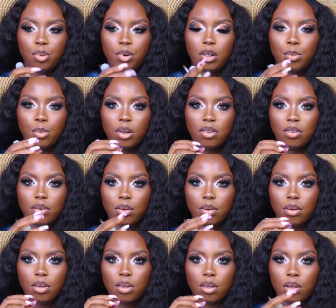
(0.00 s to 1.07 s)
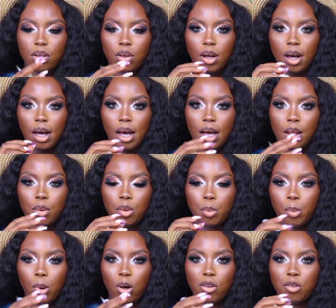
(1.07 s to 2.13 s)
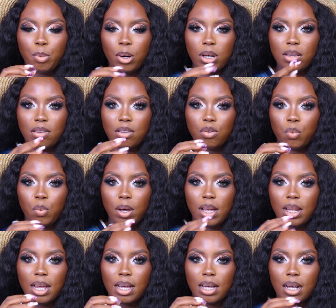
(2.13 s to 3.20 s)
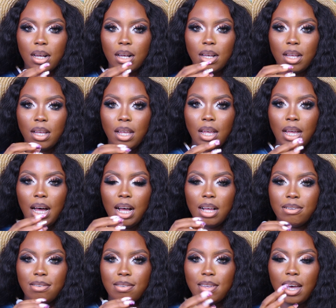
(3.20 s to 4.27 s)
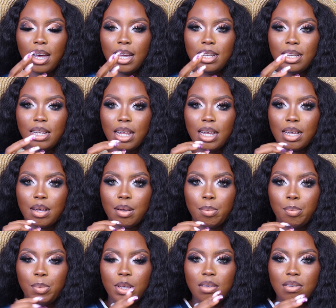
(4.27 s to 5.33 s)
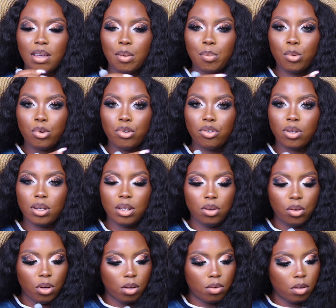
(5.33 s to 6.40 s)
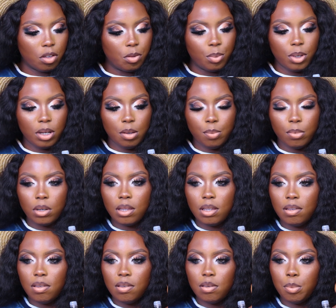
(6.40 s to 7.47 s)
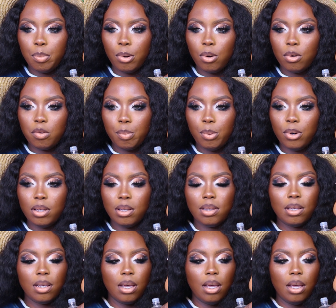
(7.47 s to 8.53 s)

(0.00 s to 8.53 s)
pretty much, the pulse points is where like has tiny like beats and motion. I don't know how to explain it, but this is a pulse point.